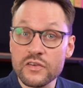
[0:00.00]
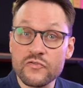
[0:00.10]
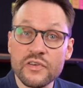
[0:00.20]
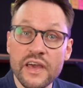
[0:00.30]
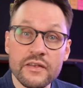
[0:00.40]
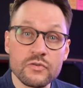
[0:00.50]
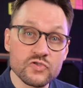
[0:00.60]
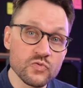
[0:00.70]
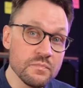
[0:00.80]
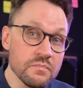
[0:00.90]
of the
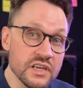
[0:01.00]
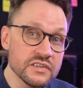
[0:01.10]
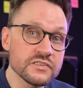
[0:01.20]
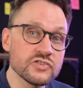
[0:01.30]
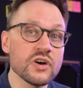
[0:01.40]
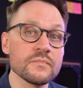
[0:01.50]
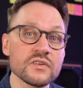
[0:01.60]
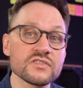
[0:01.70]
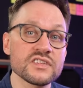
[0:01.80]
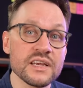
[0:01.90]
creators who immediately jumped
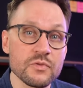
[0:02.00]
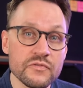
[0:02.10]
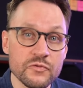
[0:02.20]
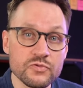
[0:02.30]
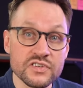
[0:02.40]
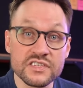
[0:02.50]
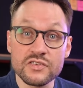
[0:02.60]
on Stable Diffusion